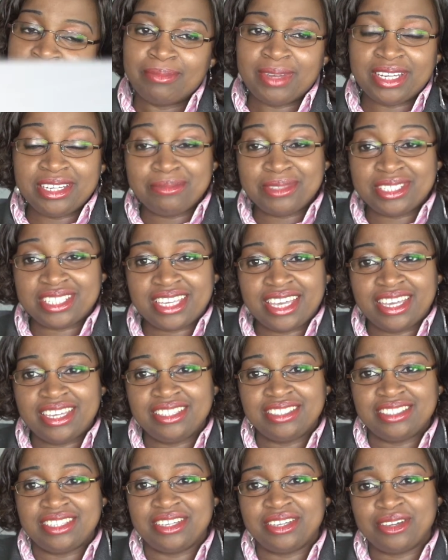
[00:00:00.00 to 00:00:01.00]
My name is
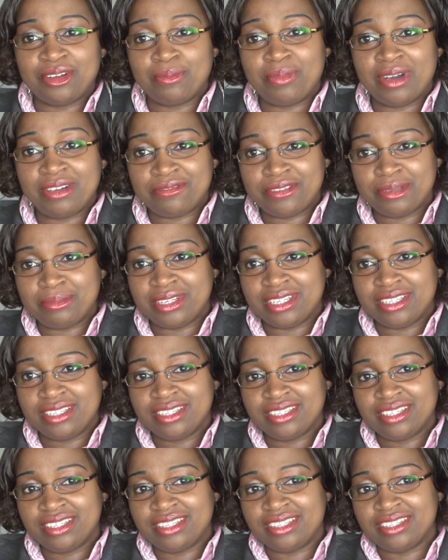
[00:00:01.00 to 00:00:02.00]
Kehinde
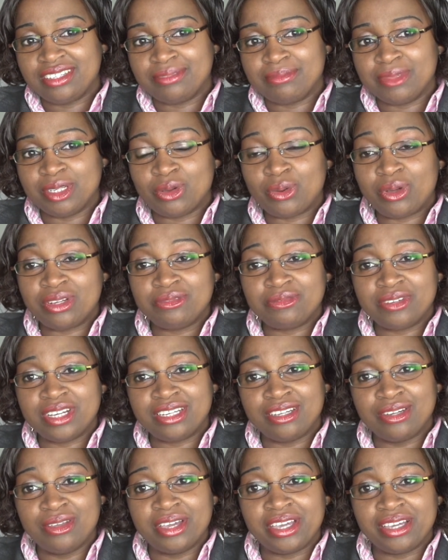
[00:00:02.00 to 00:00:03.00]
Obafemi. I'm a
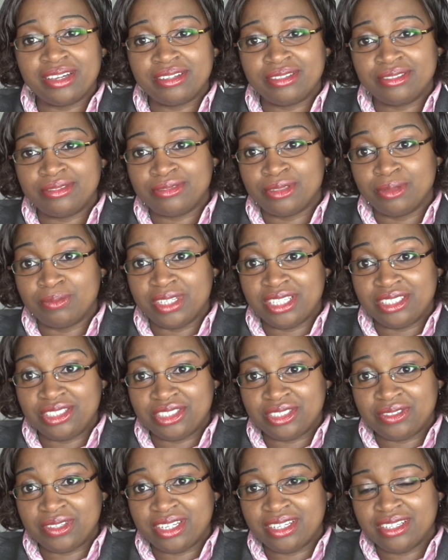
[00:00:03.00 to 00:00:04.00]
qualified lawyer from
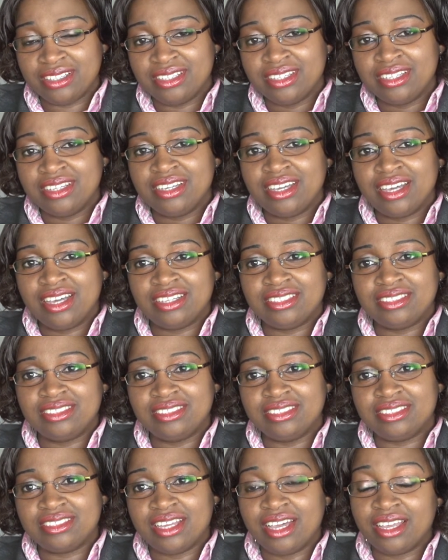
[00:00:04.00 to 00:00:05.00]
Nigeria,
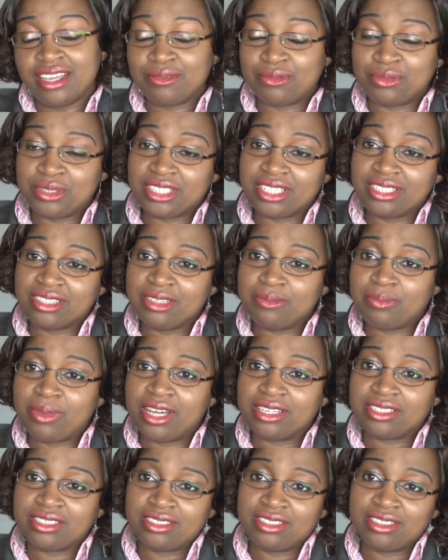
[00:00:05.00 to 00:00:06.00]
and I have recently
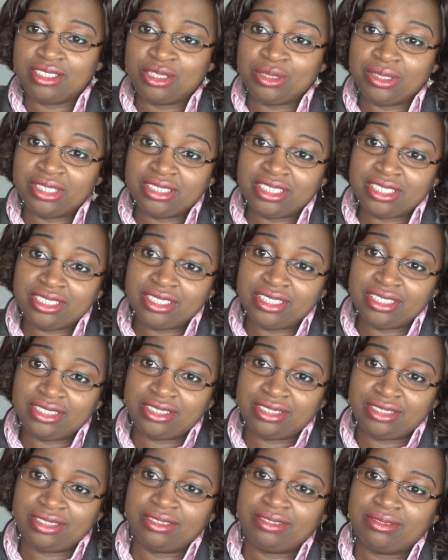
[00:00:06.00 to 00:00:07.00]
passed the
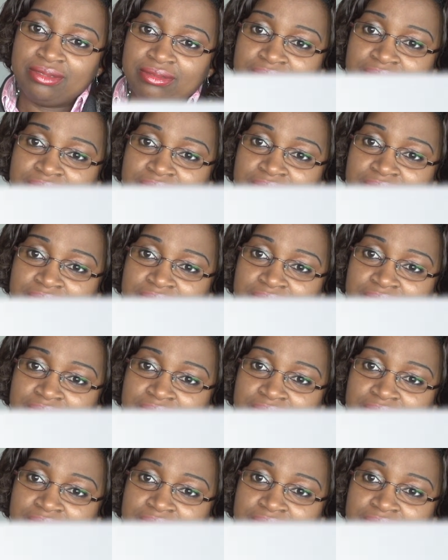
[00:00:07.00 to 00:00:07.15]
QLTS.